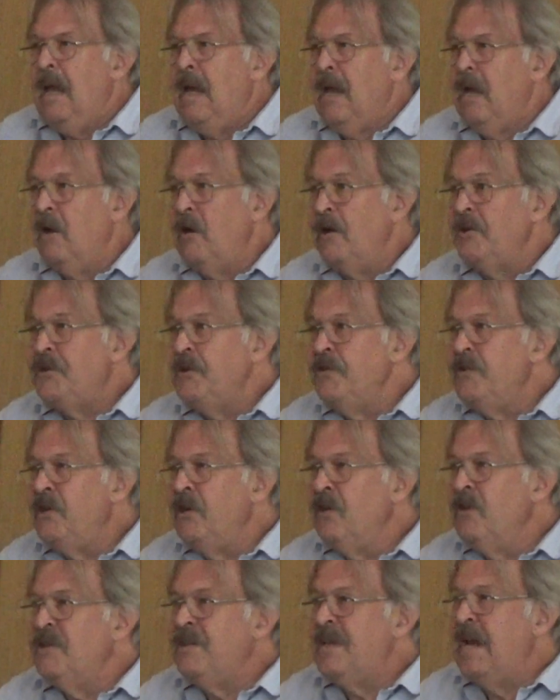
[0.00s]
It also
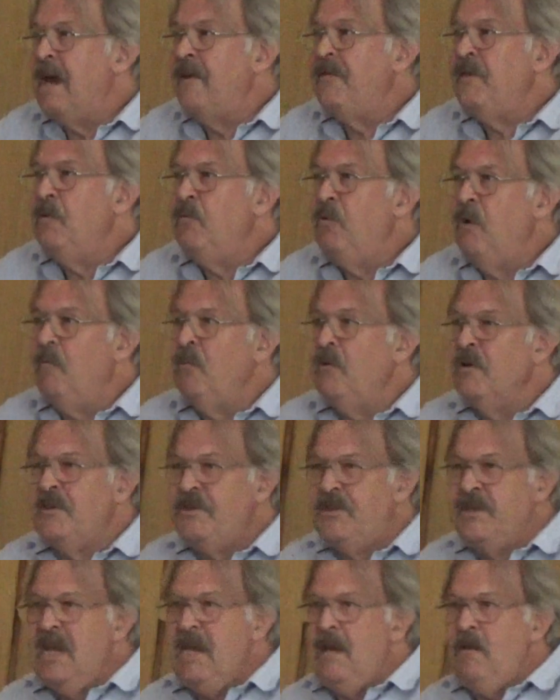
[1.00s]
turns out that what we're
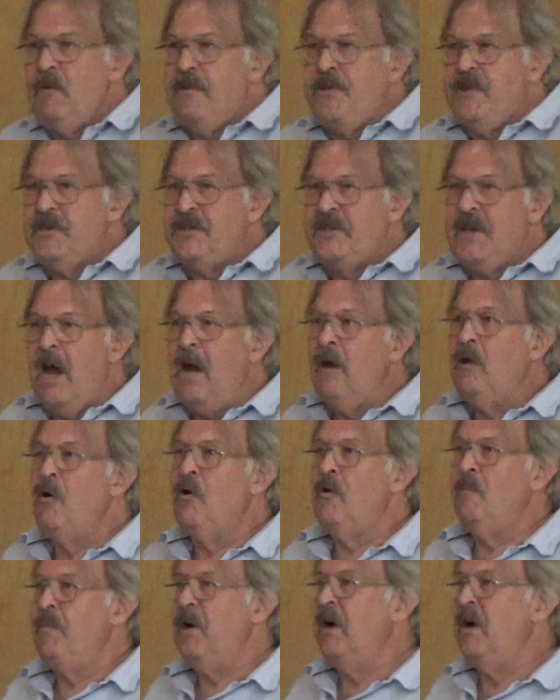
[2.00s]
seeing with the Stockholm